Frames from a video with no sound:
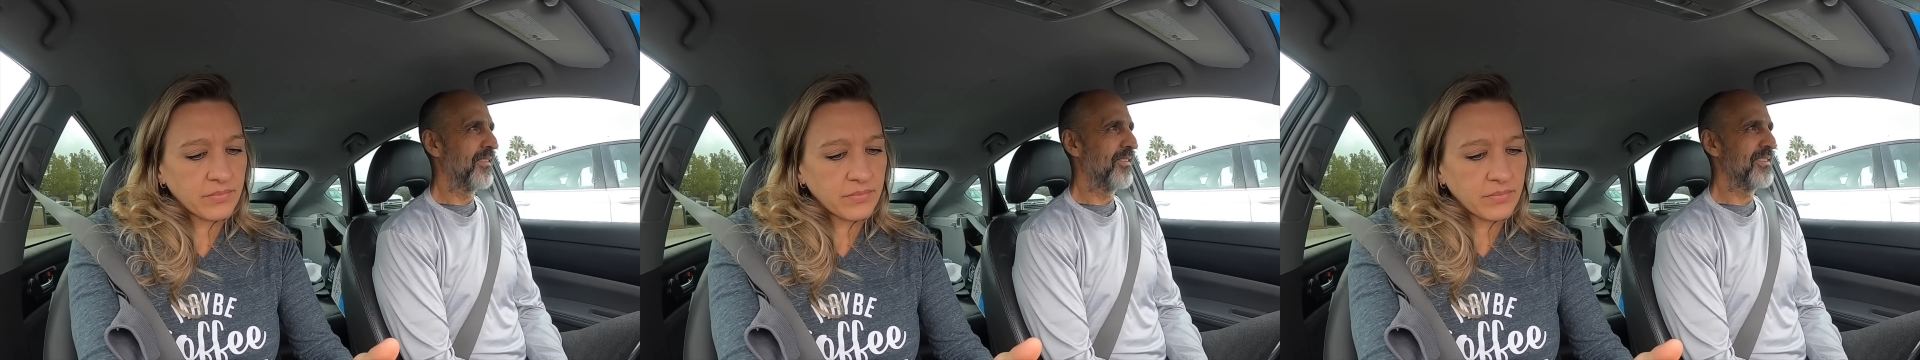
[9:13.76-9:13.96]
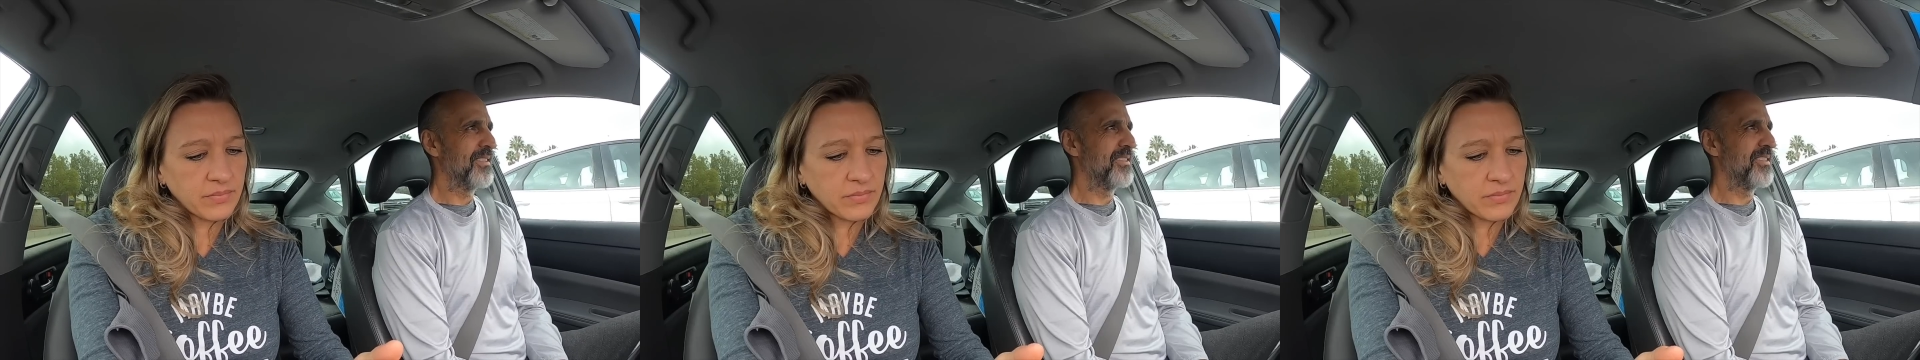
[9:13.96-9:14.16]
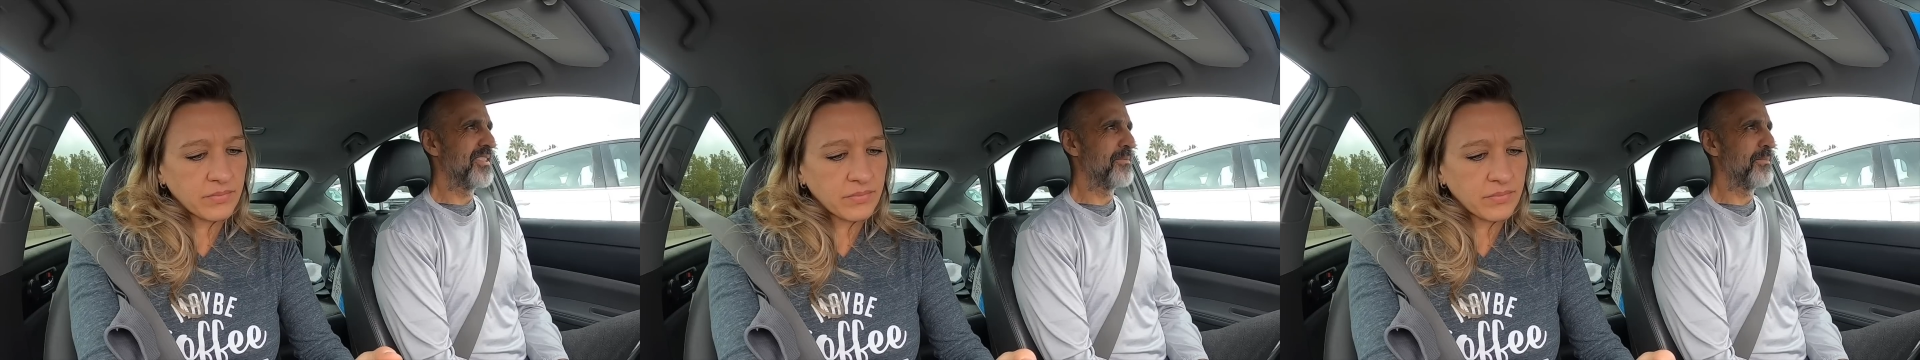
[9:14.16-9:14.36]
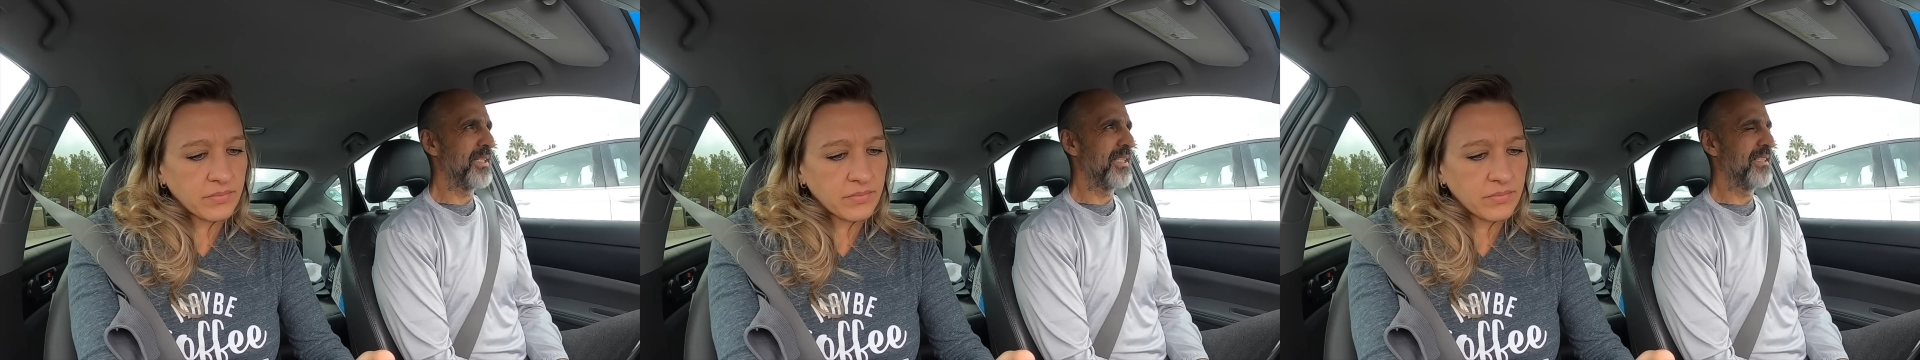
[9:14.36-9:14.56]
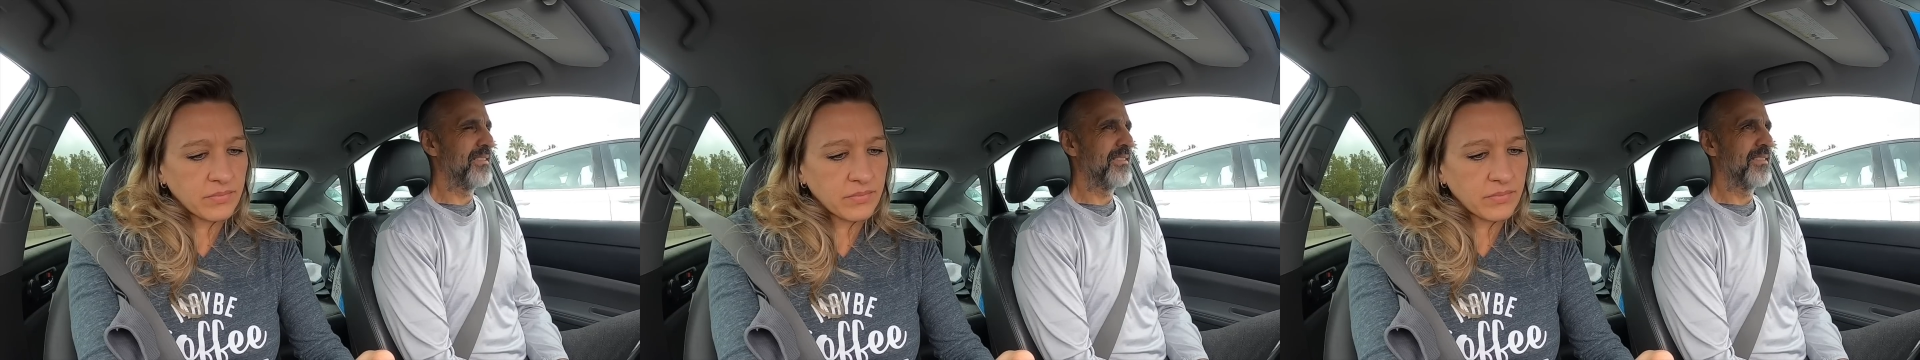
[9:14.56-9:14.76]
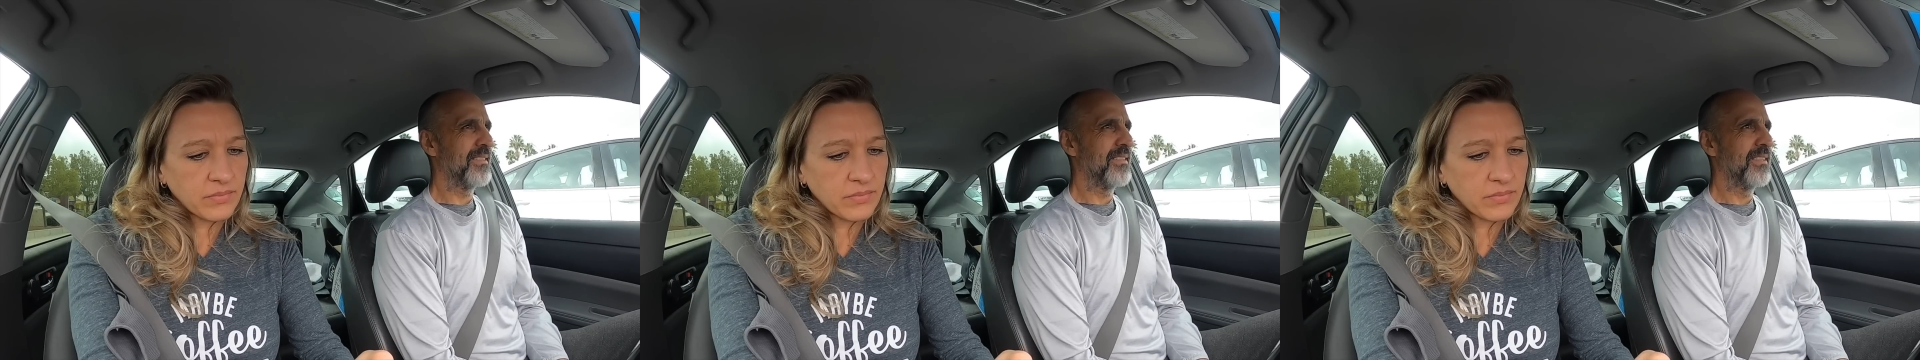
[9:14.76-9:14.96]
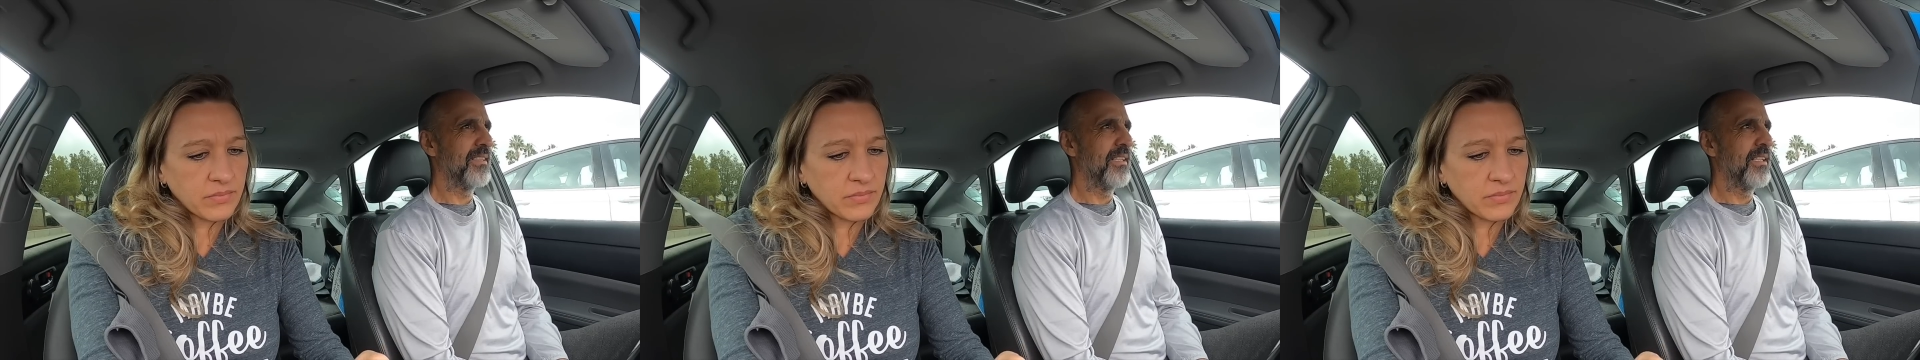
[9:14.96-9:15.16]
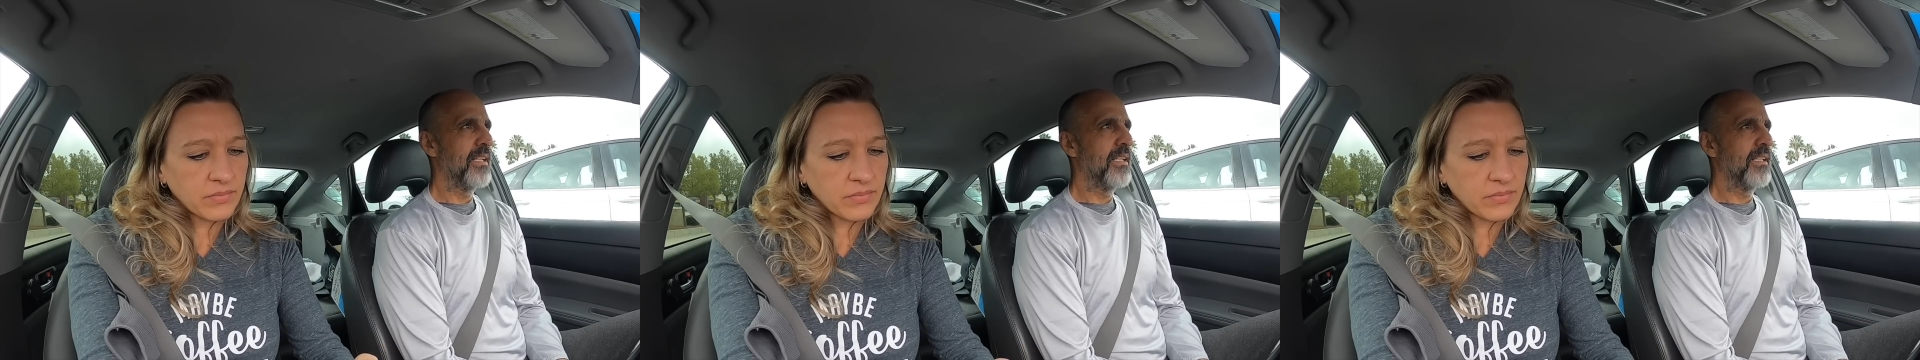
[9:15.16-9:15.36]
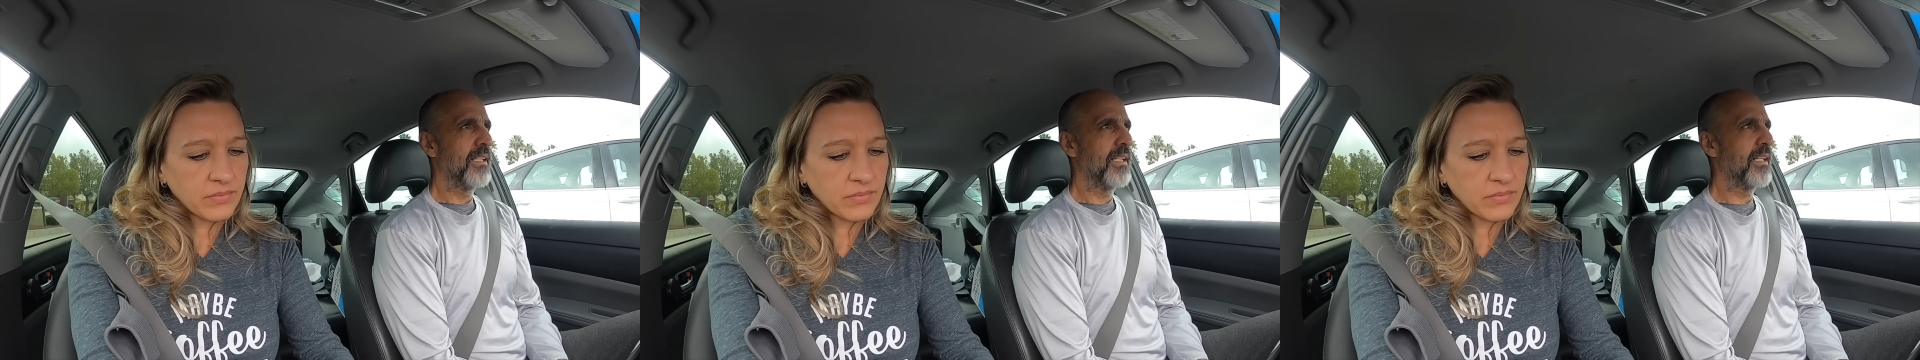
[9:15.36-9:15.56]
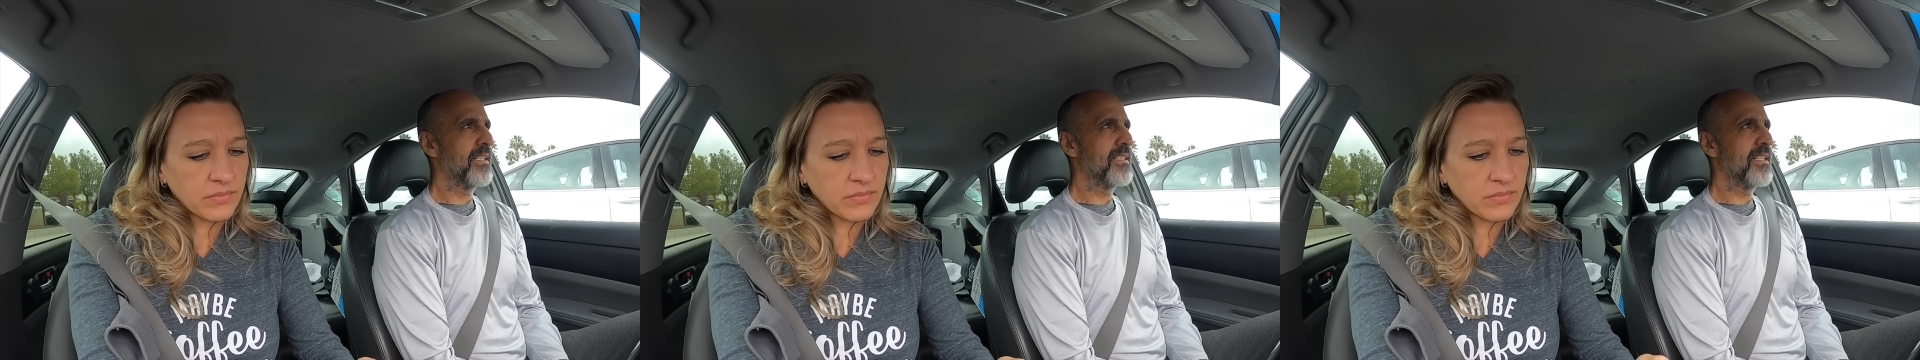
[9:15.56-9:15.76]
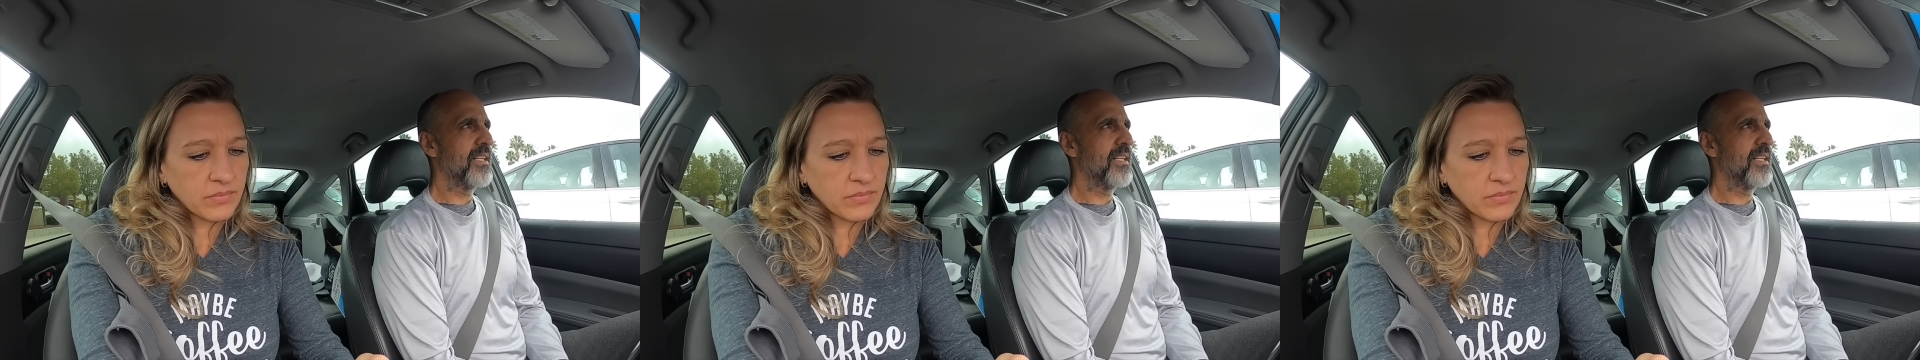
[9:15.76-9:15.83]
Speaker 1: Or is it just me? Like it's